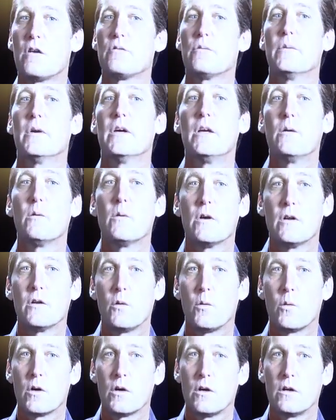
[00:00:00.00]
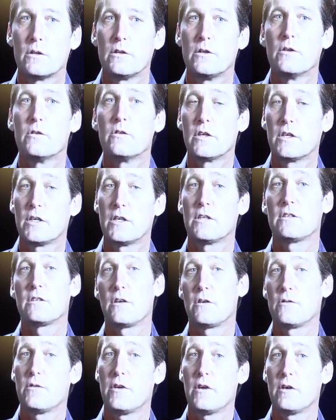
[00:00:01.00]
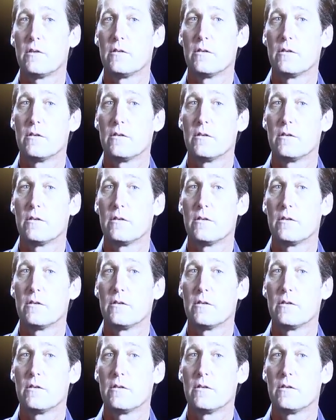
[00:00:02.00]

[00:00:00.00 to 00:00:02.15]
from anywhere in the world using an Intel phone?